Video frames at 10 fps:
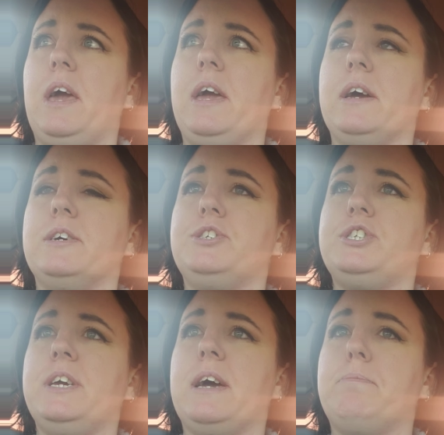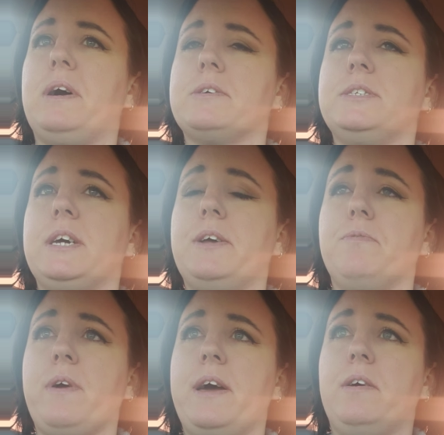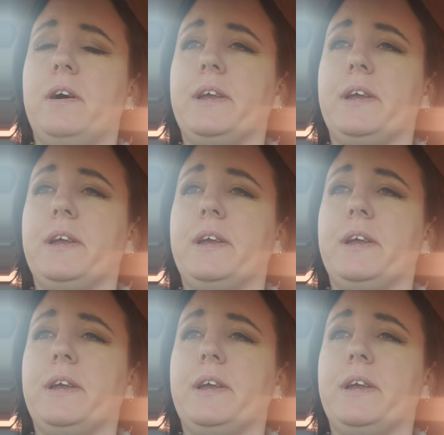and she had box dyed red on